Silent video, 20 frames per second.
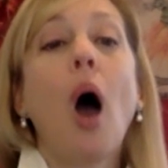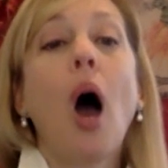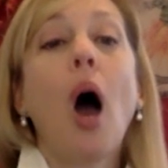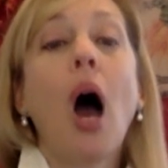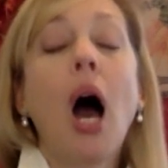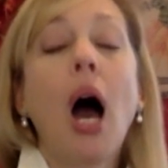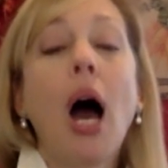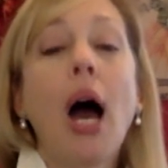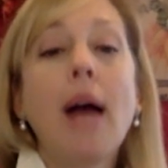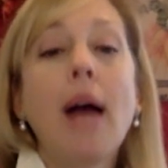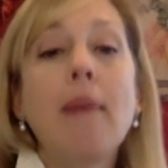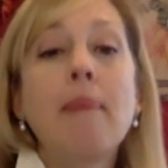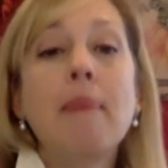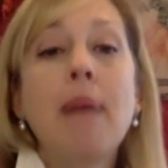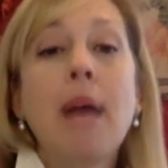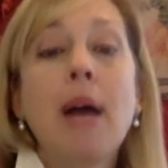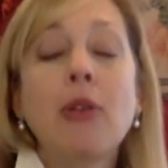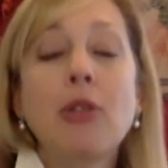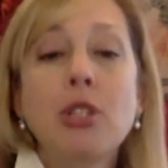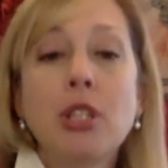I
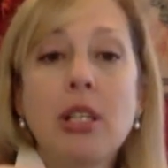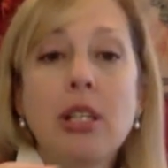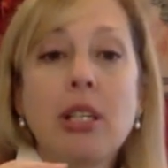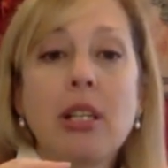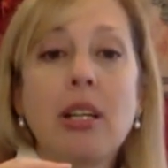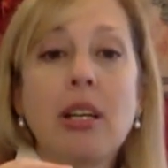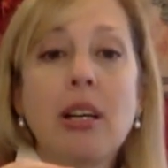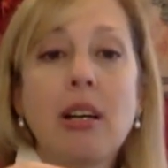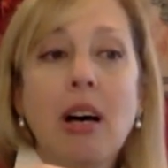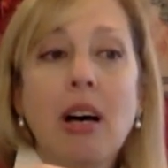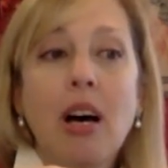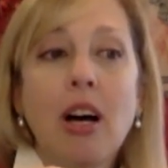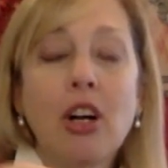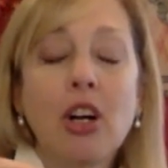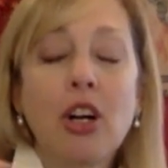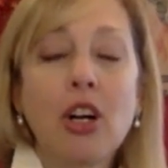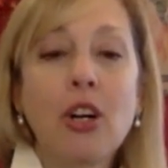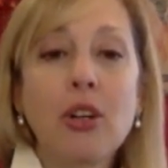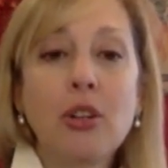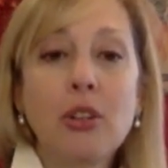mounted a
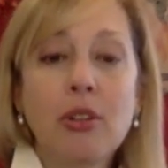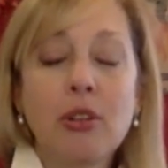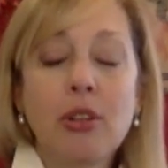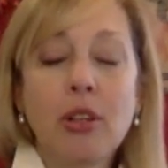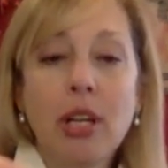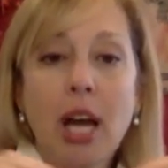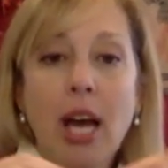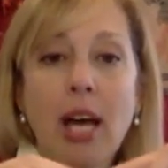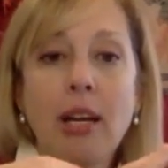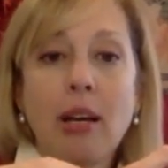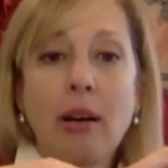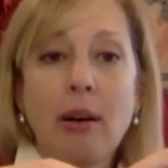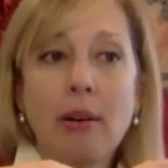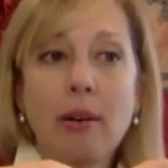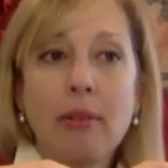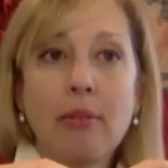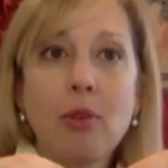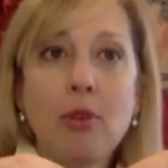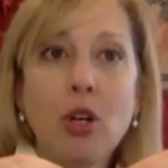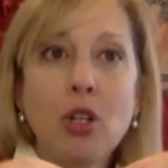curtain and
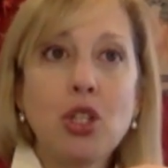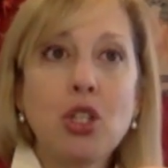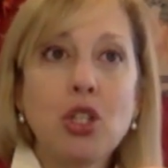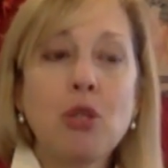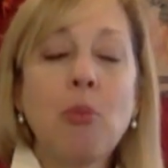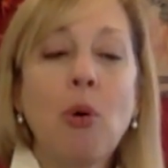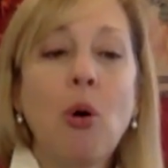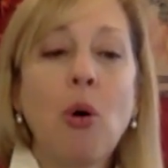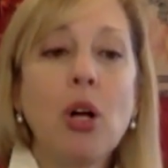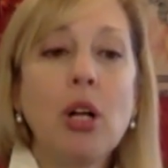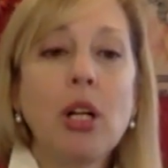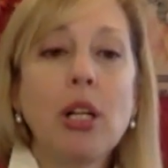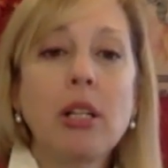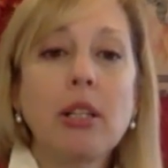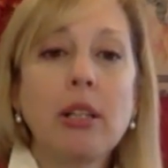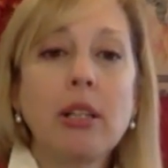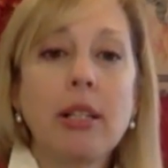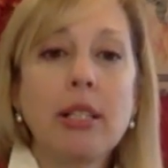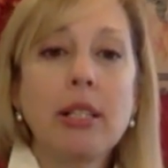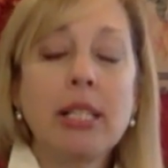a
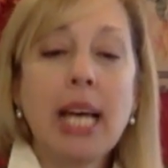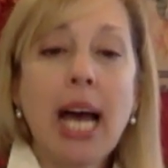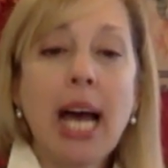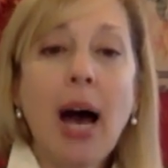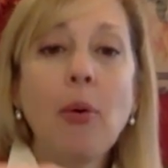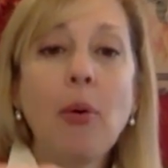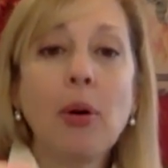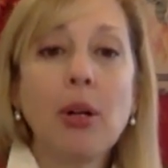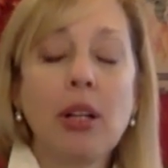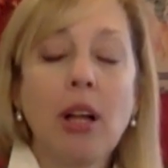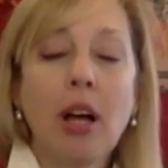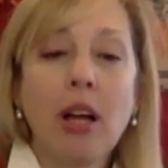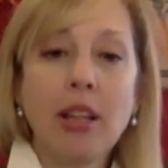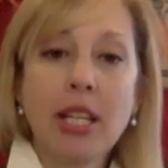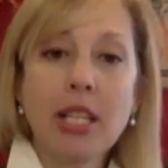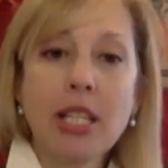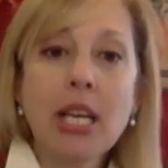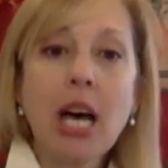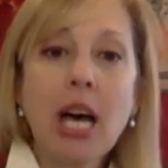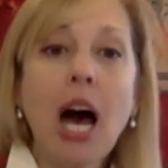small dowel on
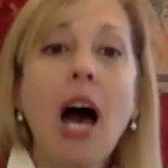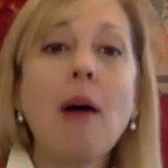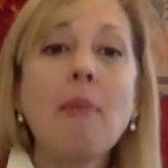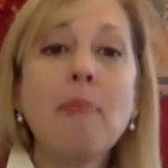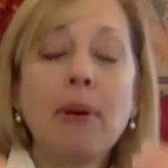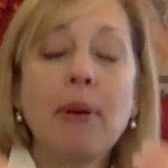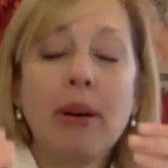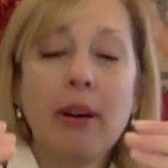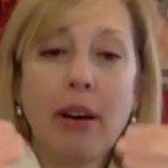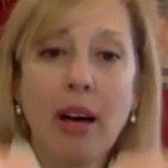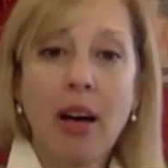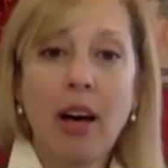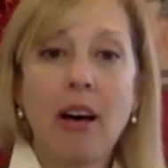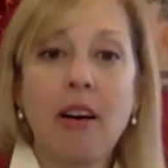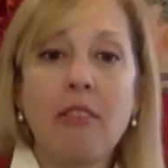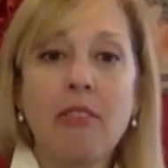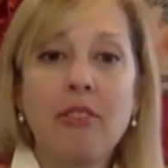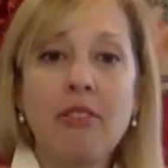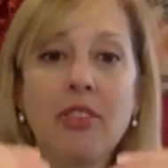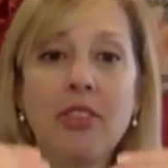the top
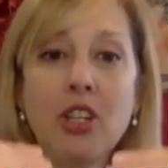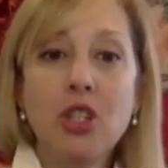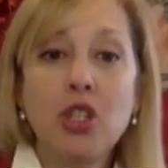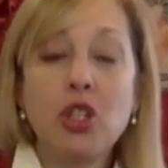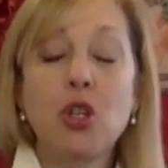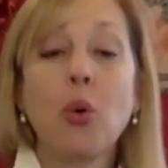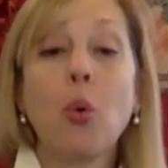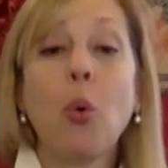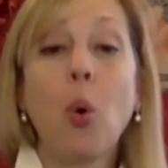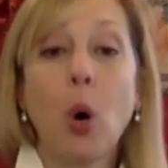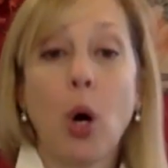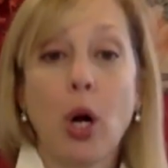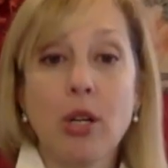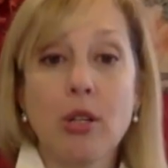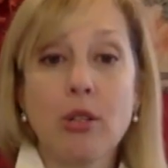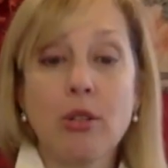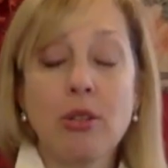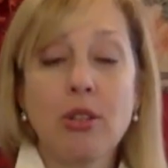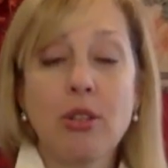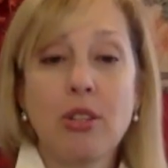of the
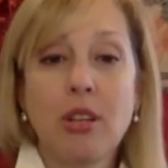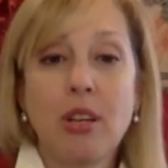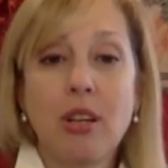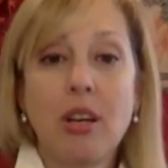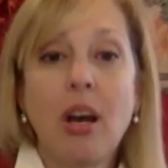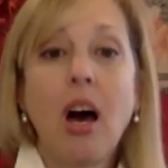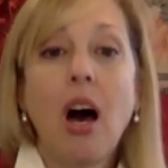doors.